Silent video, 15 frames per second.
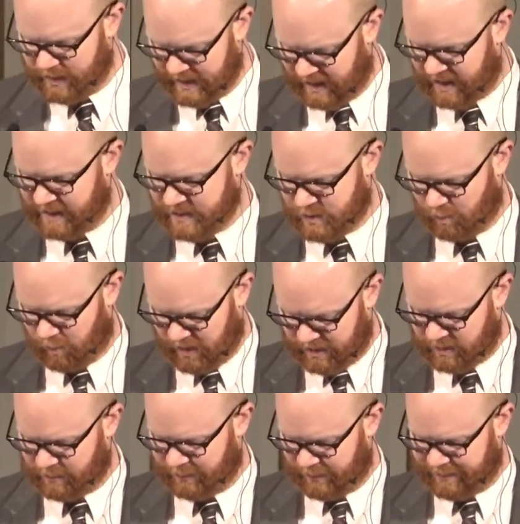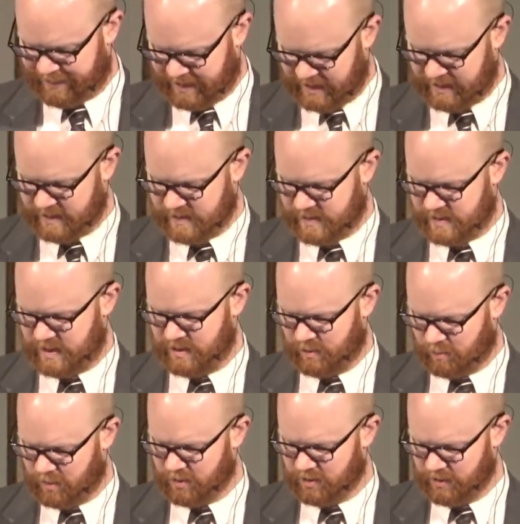God's wonderful things in the
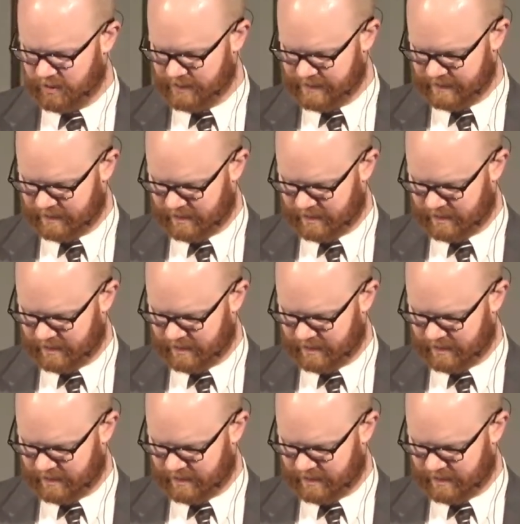world.